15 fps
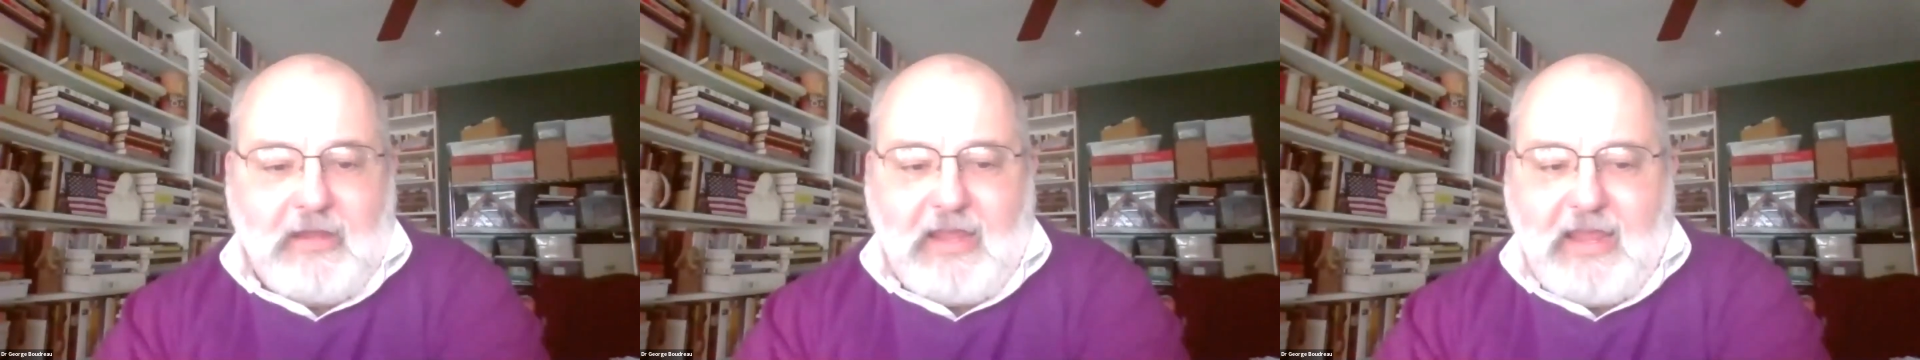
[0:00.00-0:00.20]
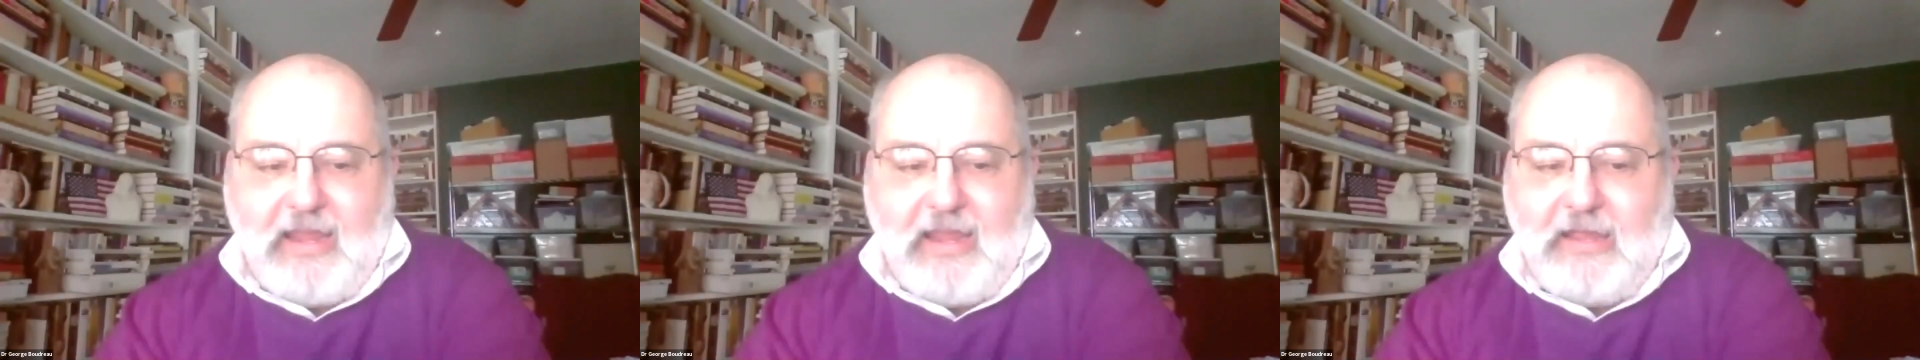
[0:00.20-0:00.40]

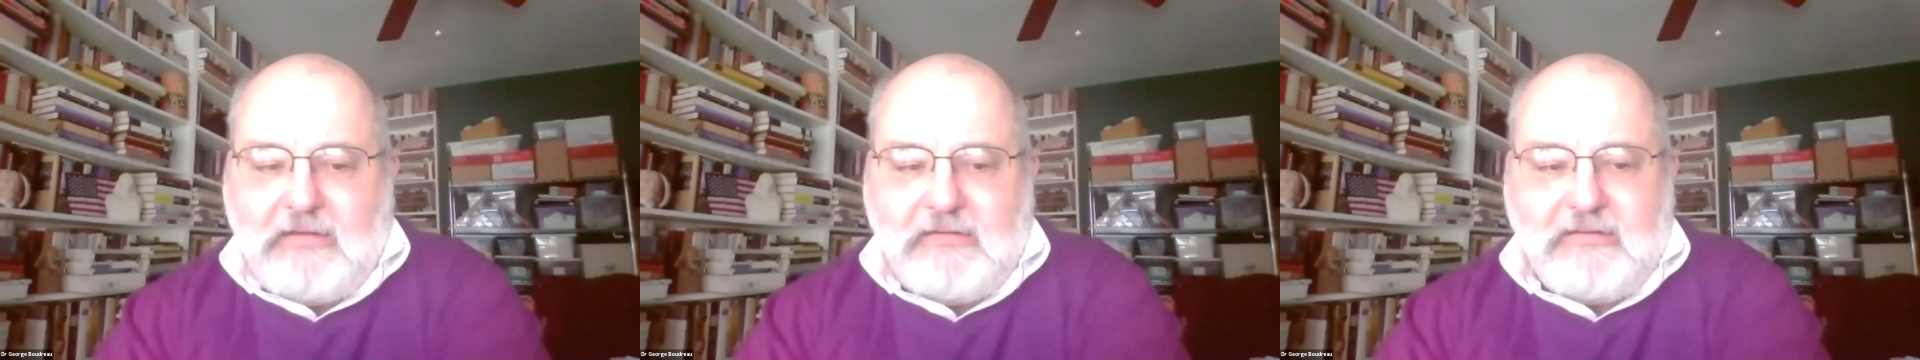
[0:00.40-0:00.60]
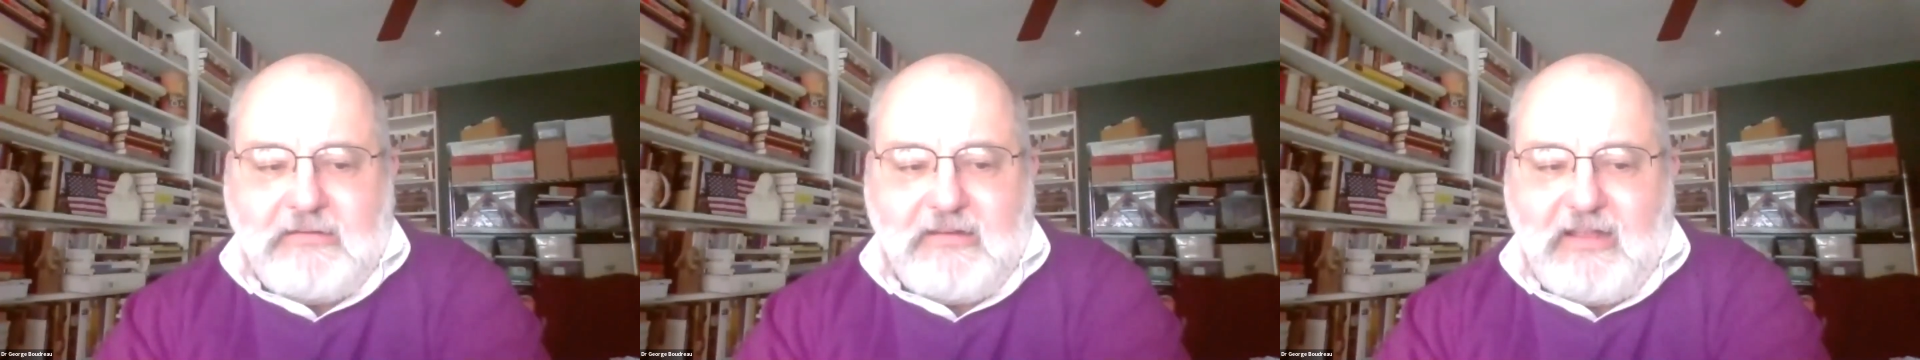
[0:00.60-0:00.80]

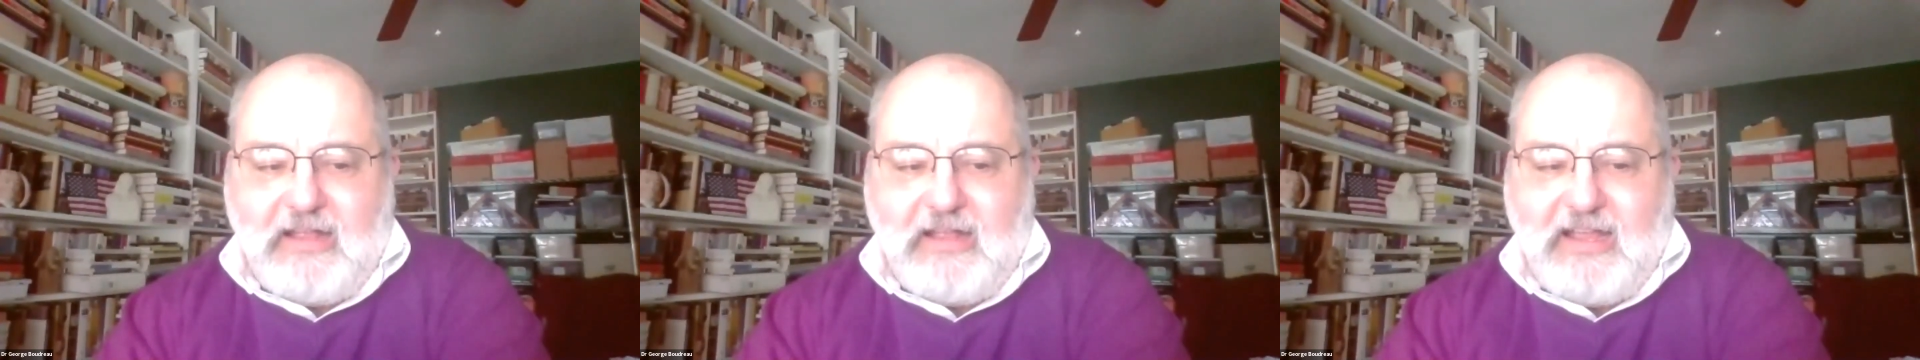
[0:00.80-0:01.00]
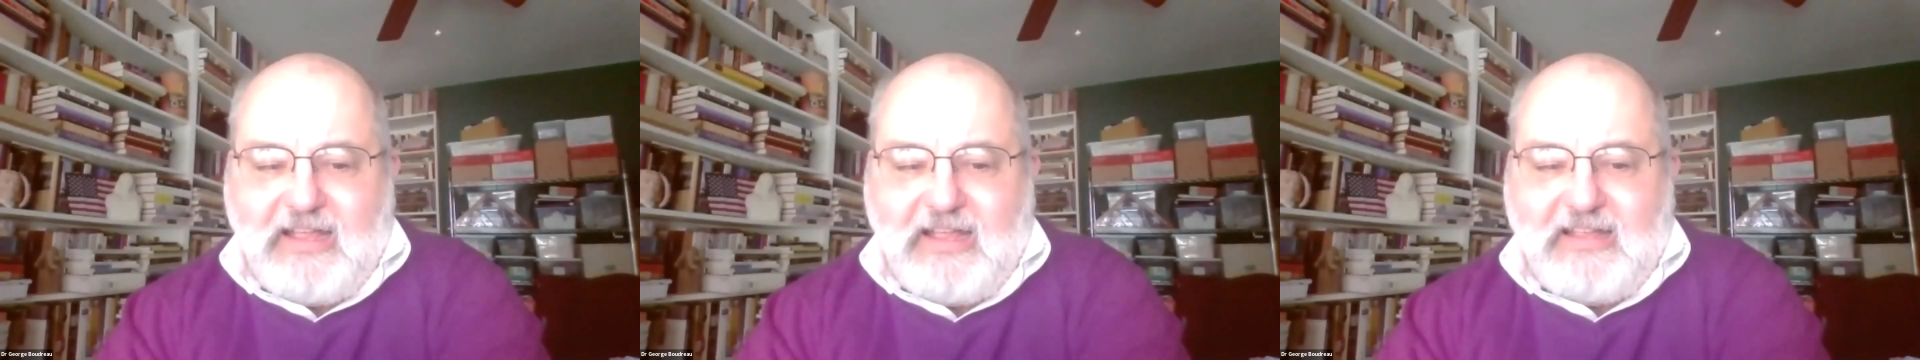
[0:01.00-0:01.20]
And
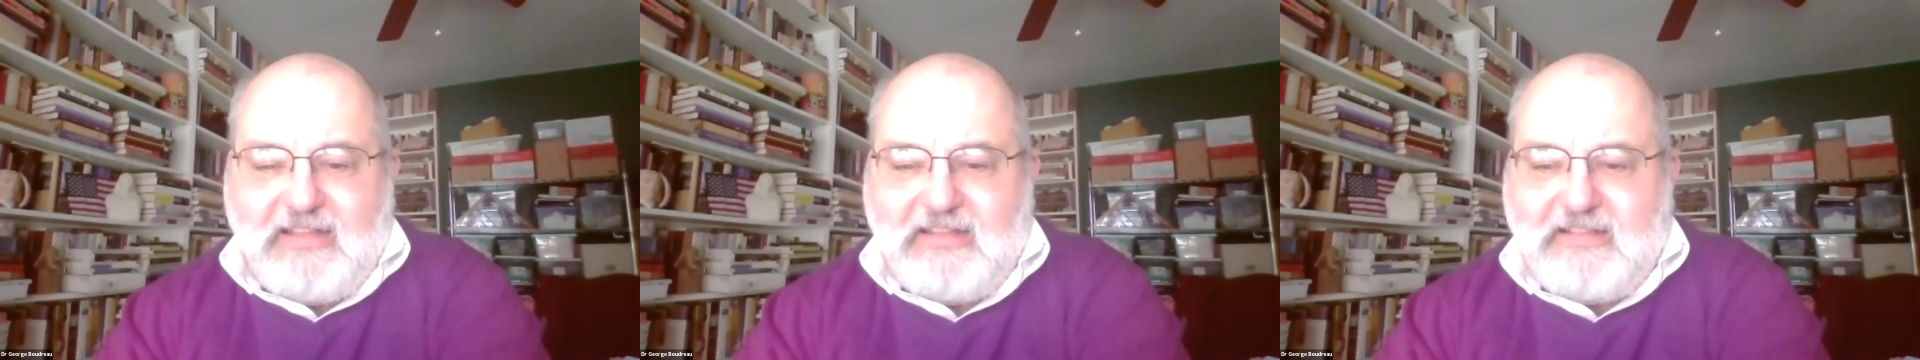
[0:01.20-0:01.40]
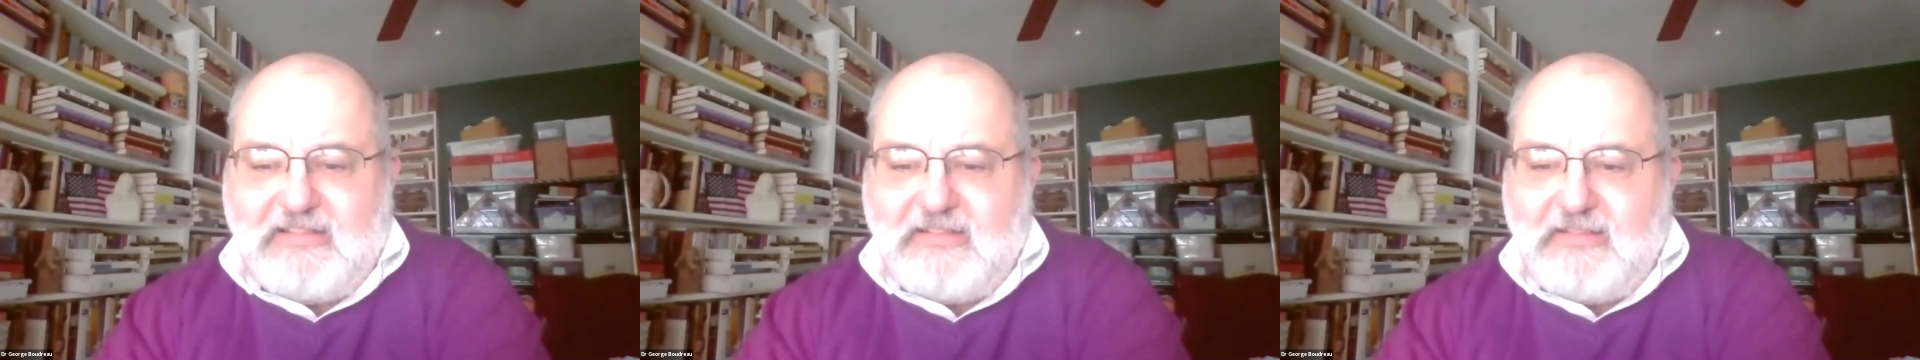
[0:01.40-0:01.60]

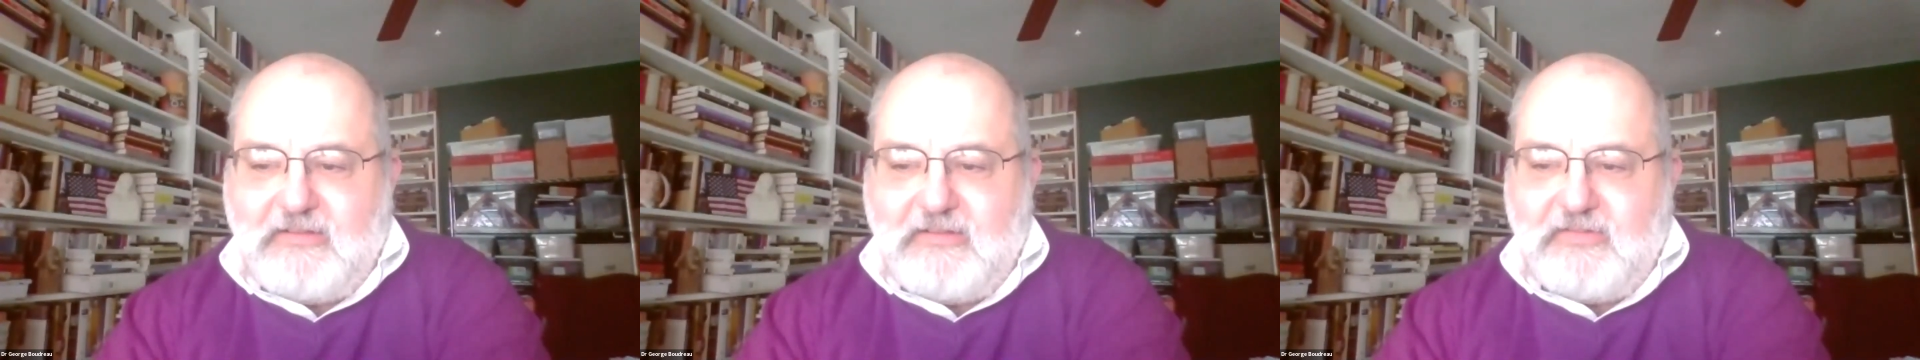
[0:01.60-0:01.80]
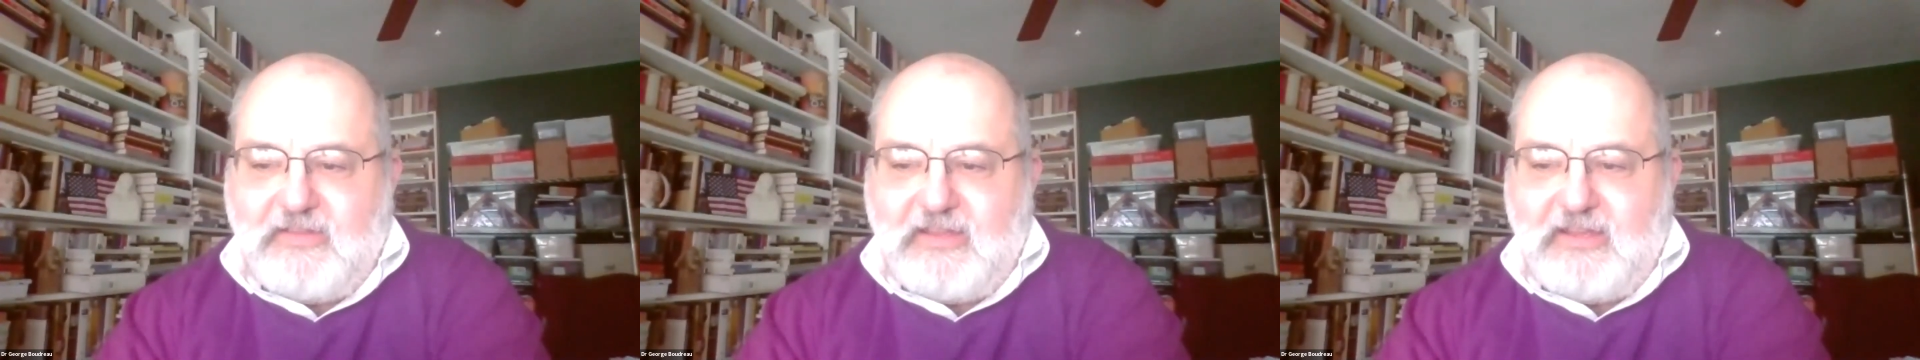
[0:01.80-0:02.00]

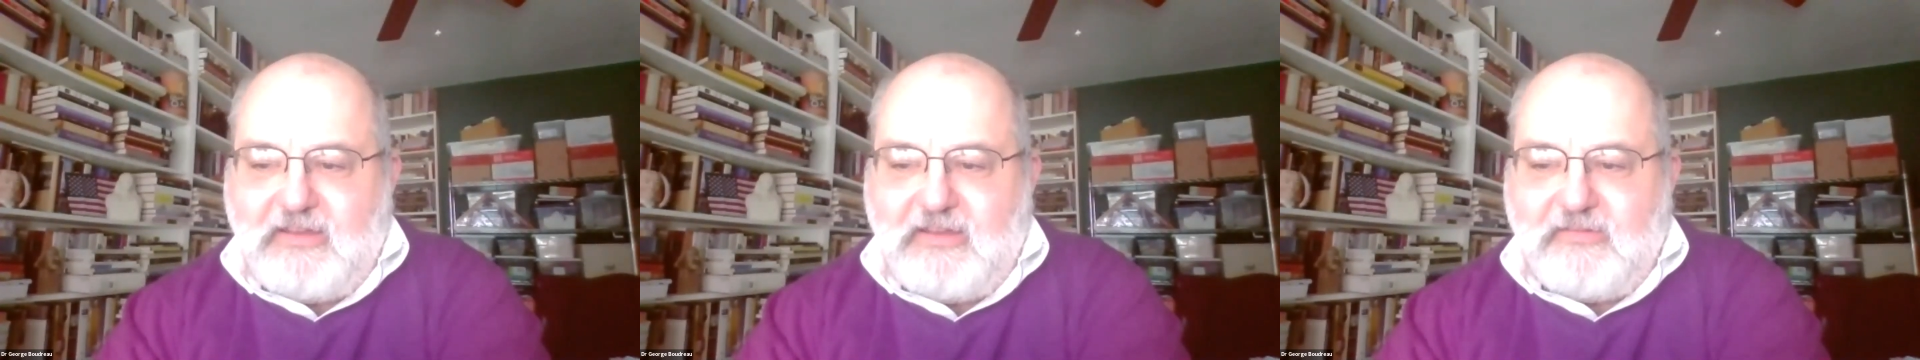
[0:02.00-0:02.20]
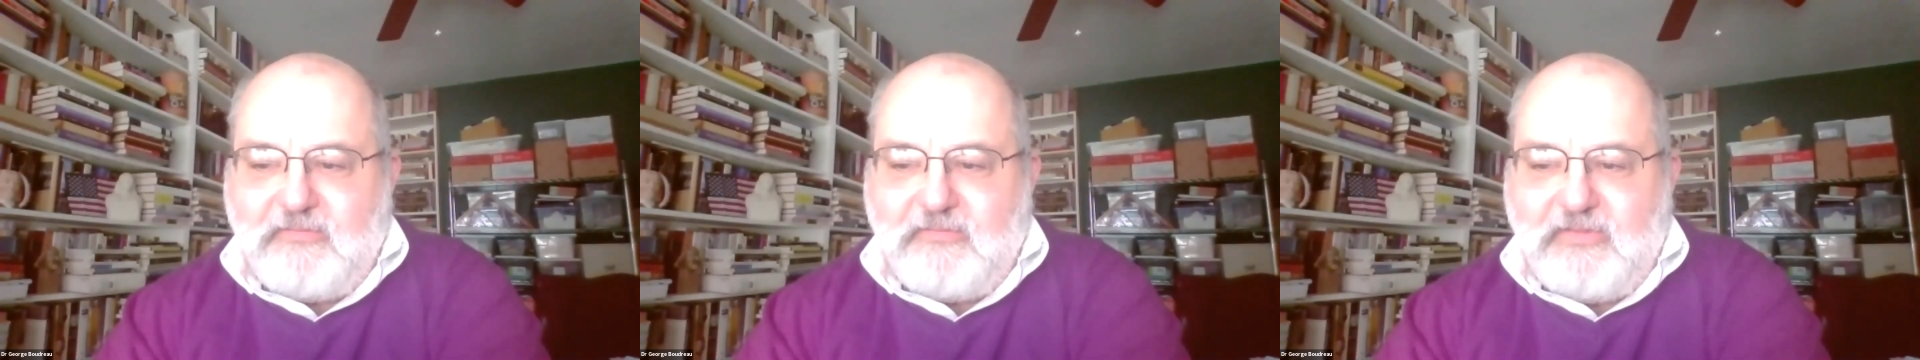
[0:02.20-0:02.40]

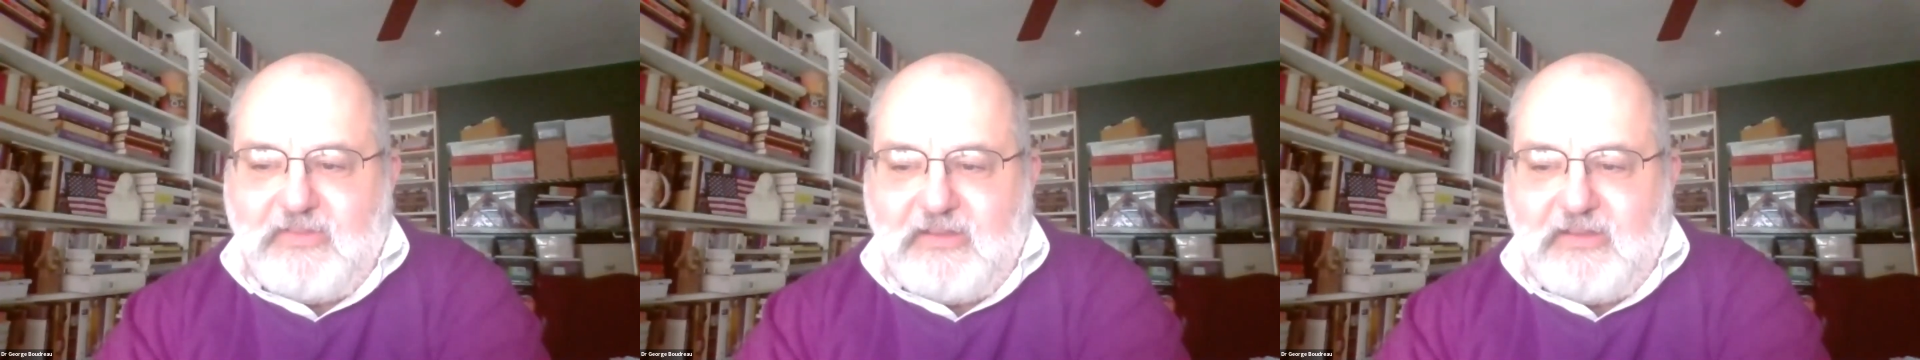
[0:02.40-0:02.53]
the